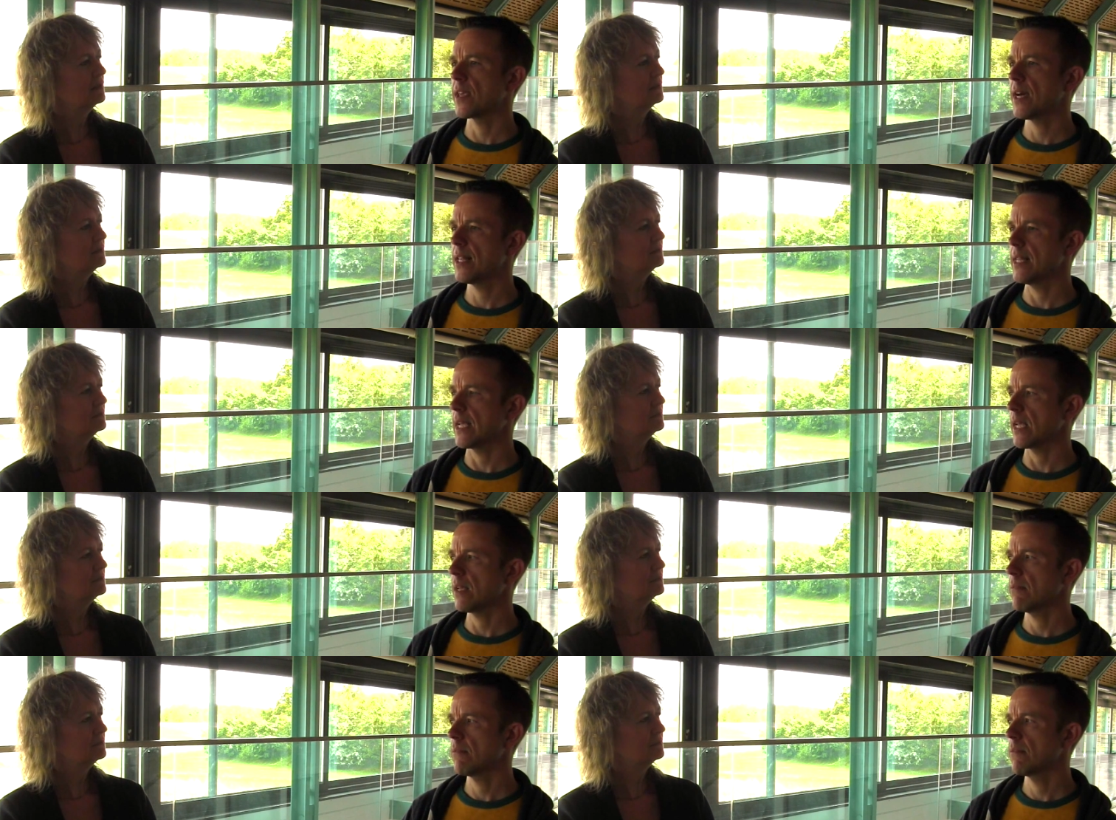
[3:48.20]
Speaker 1: the culling.
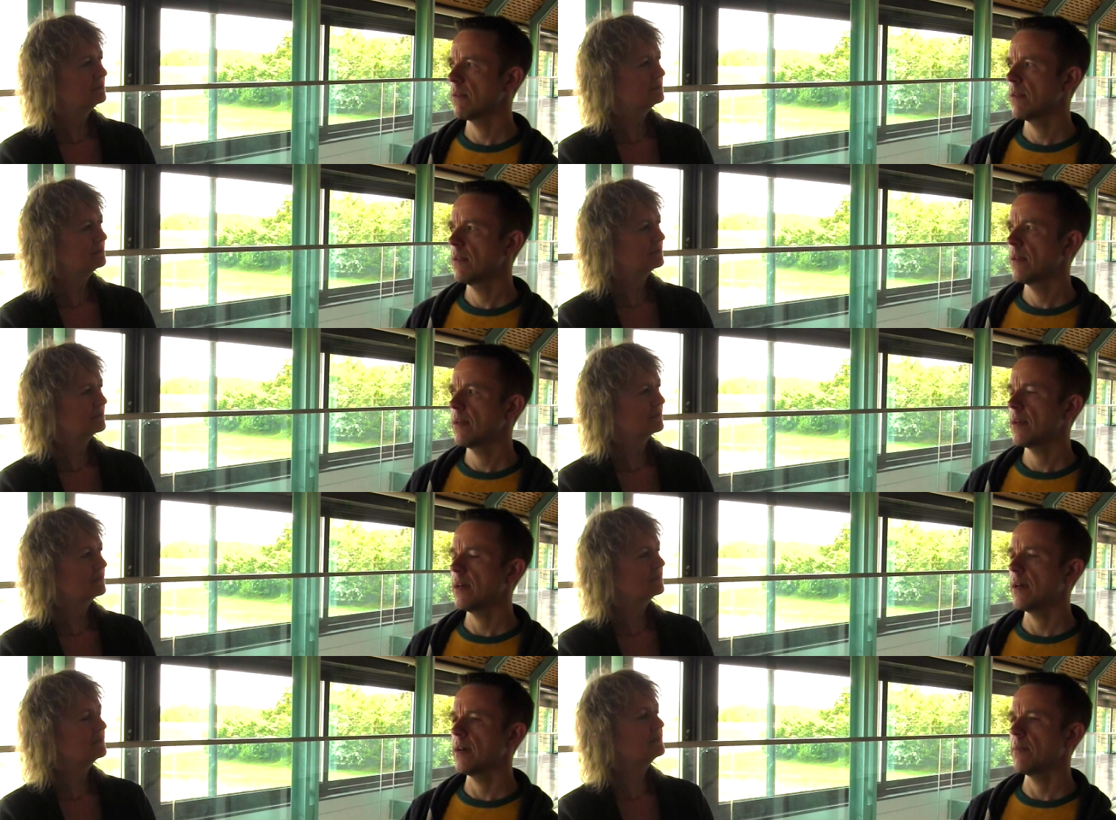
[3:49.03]

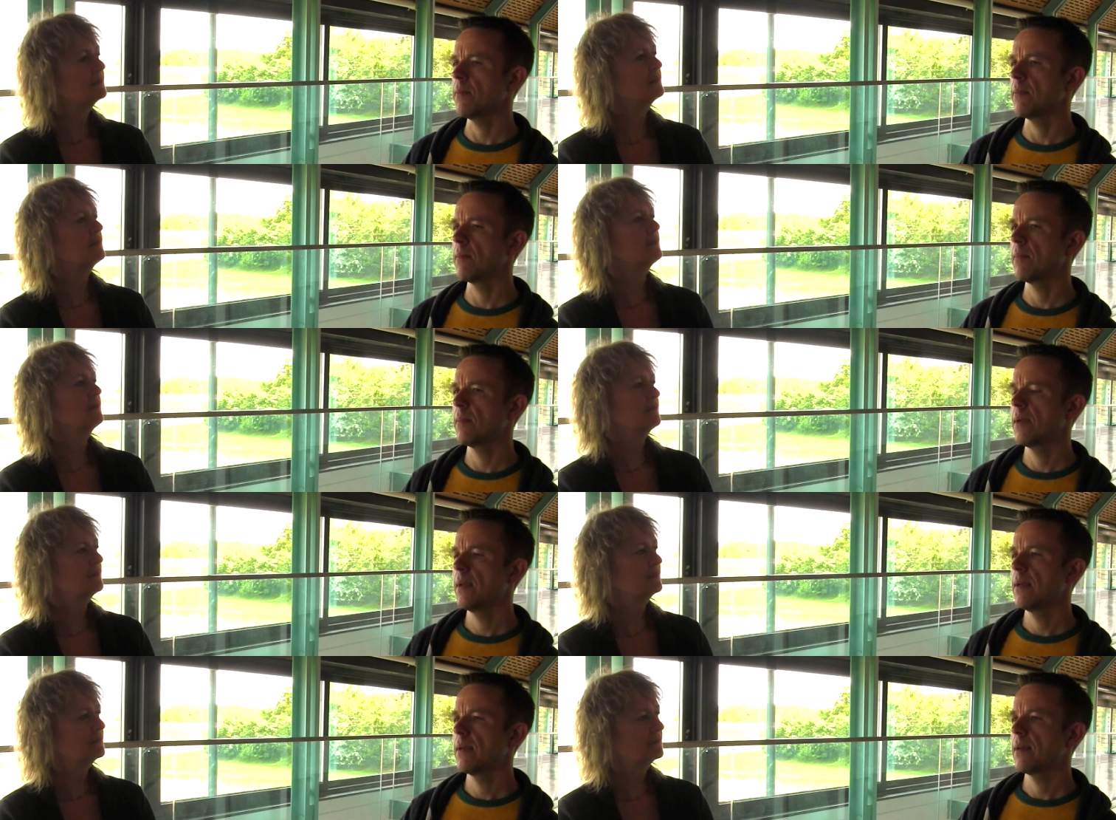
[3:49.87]
Um,
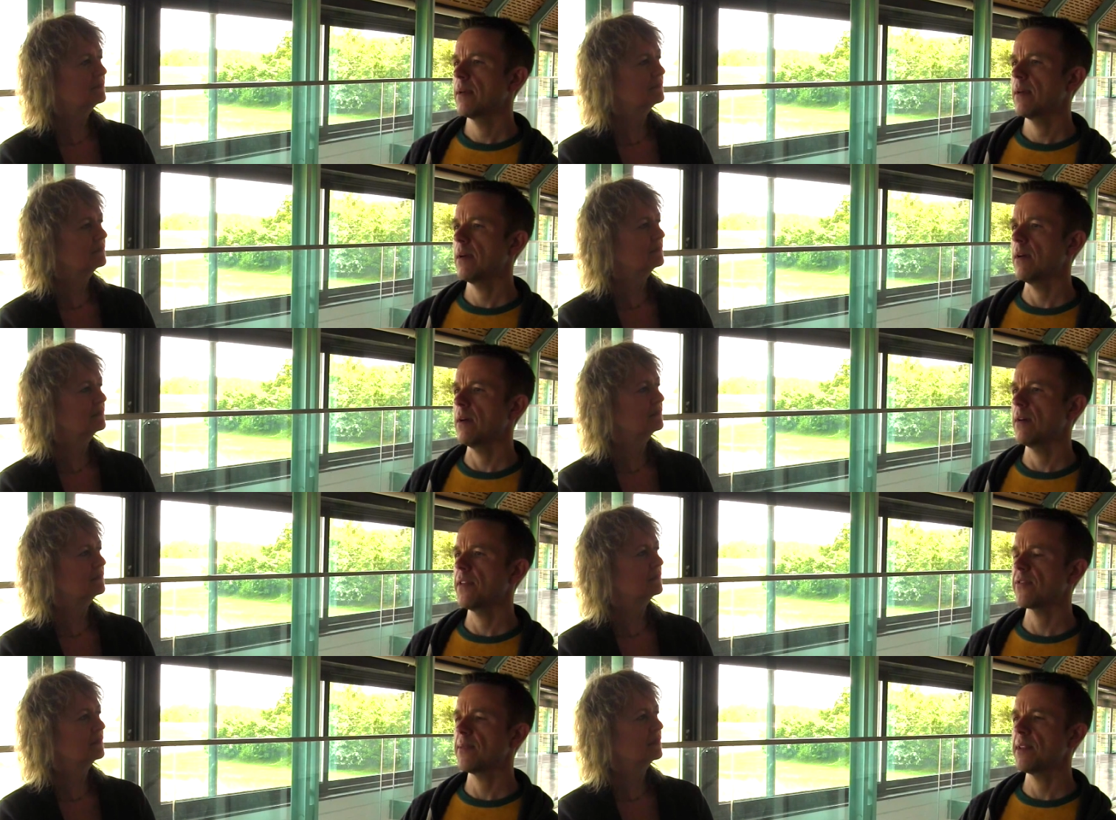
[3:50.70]
mm. uh, I
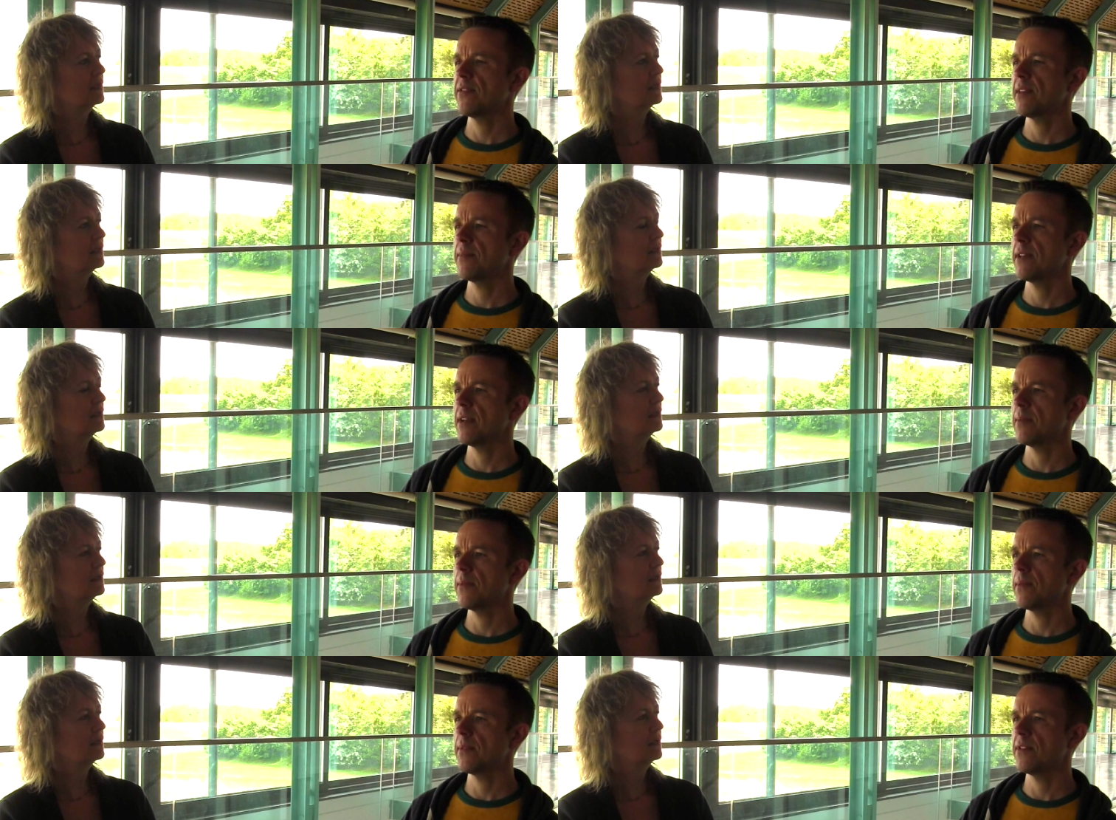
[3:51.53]
think somebody summed it
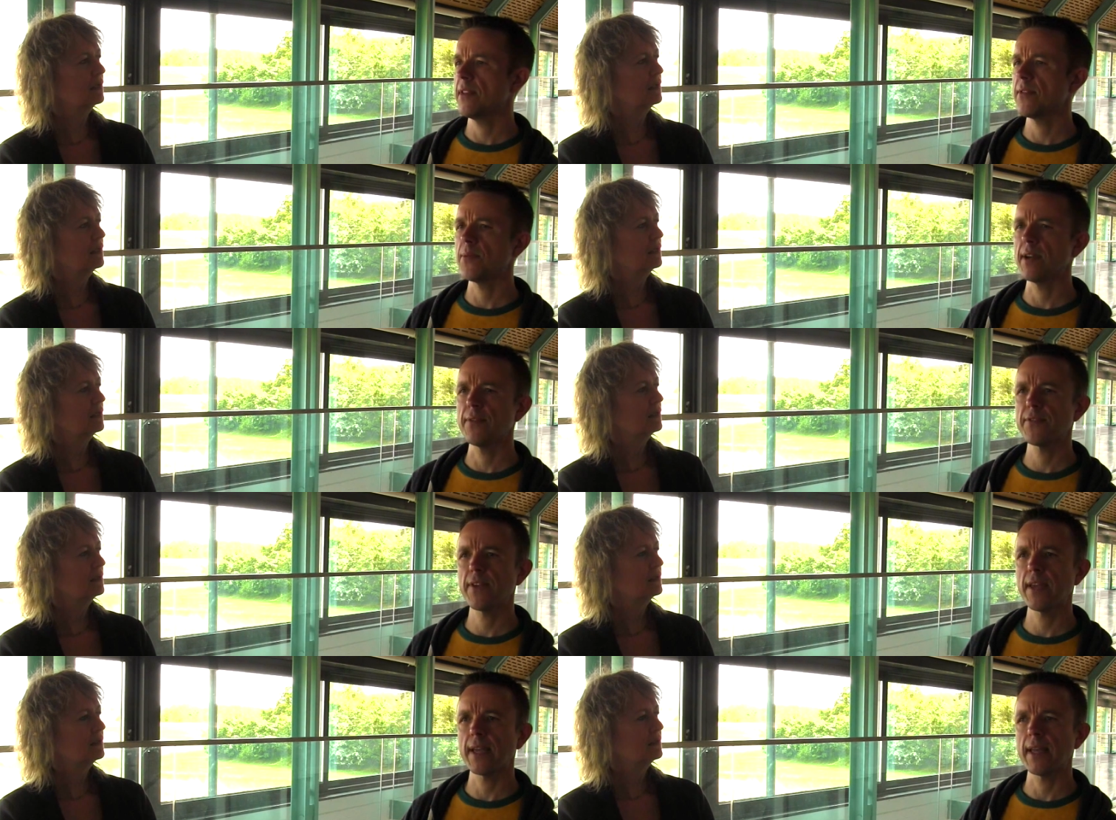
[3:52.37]
up, there's another way of
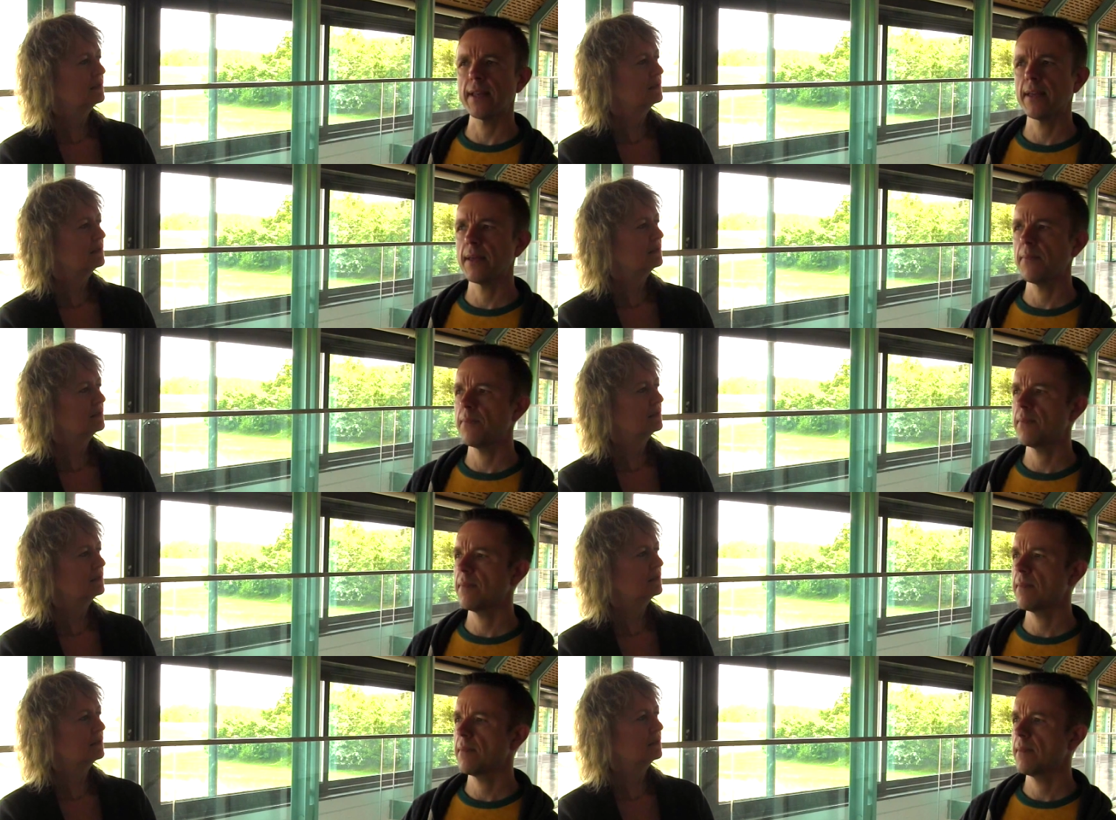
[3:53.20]
saying it, um,
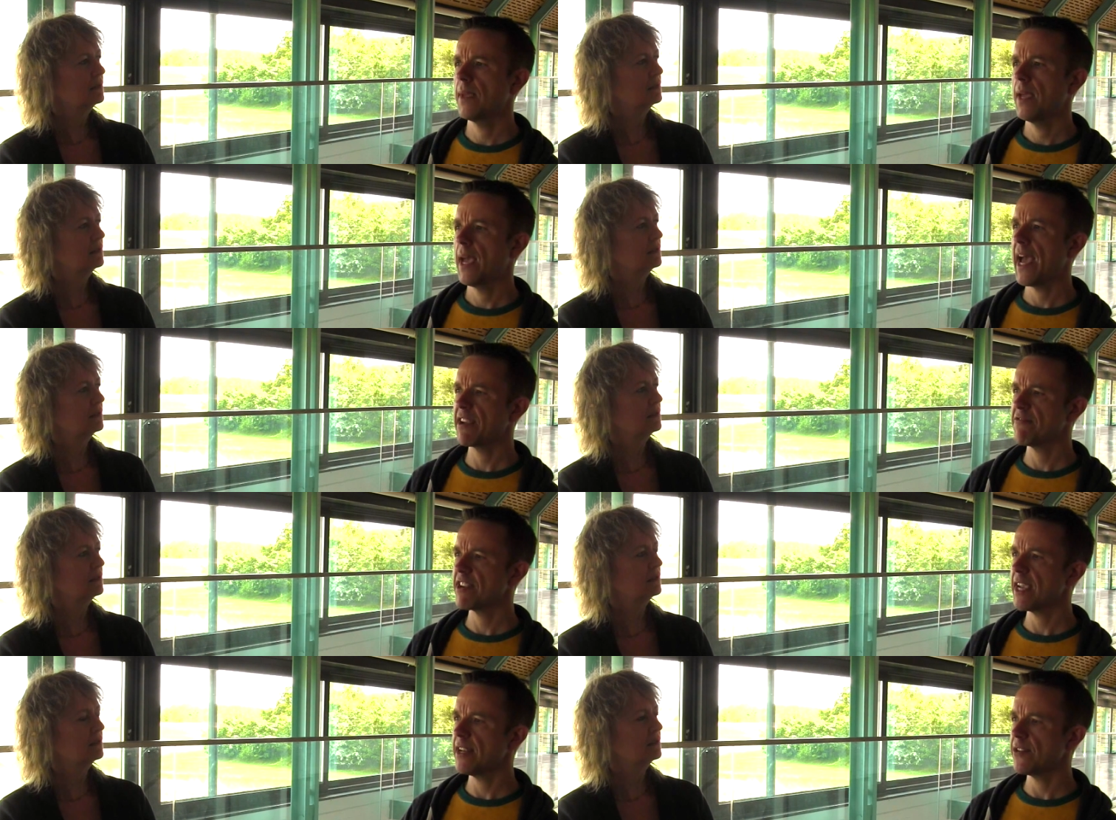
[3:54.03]

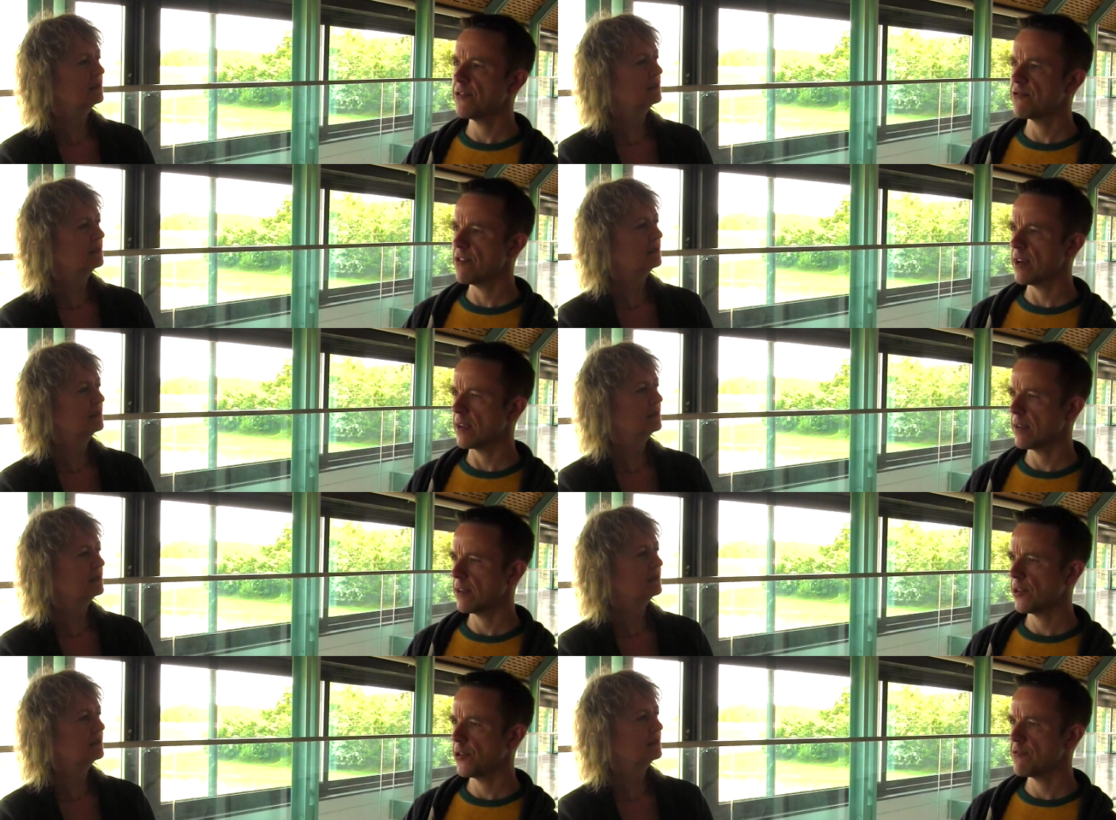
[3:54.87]
aggregate drunk,
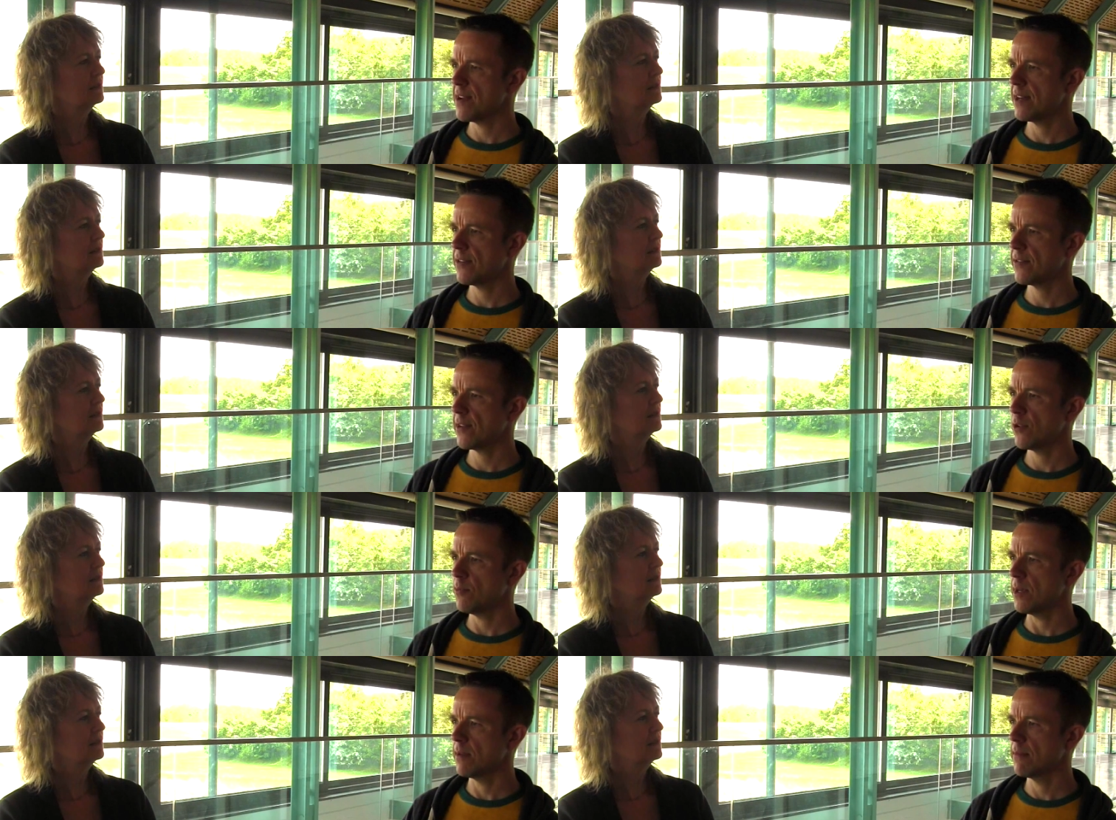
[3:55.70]
curate
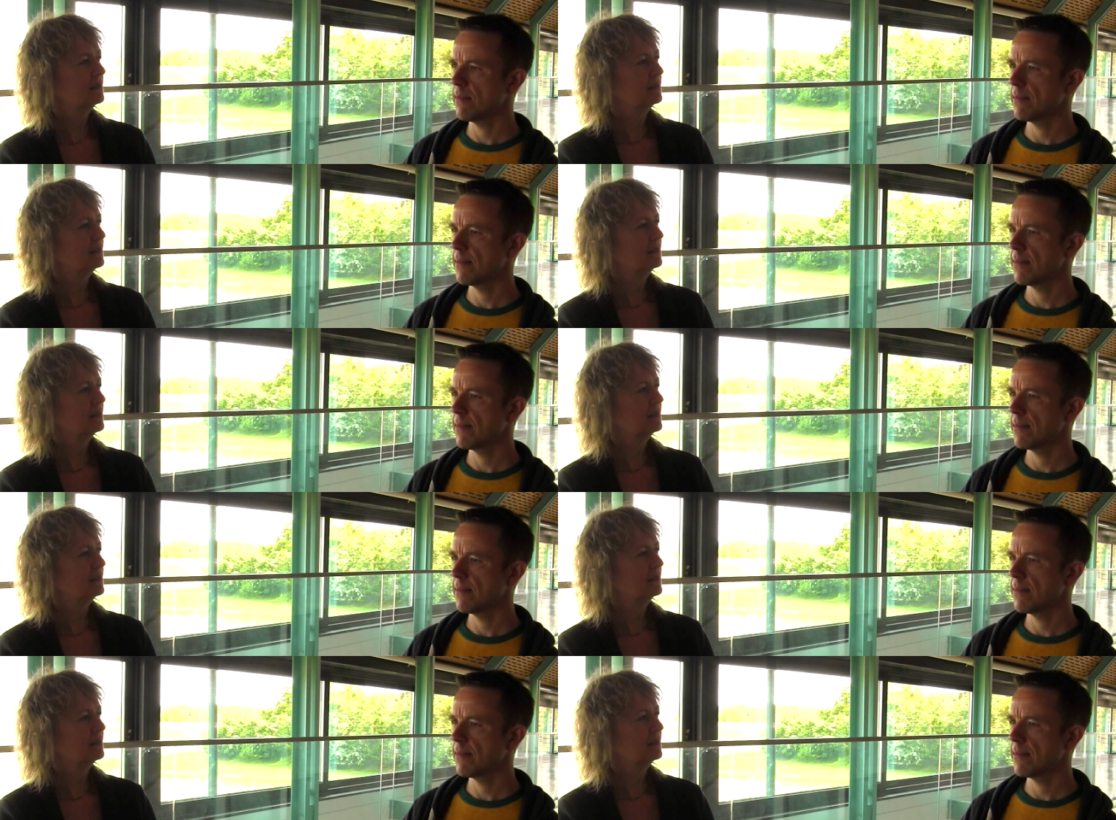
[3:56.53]
sober.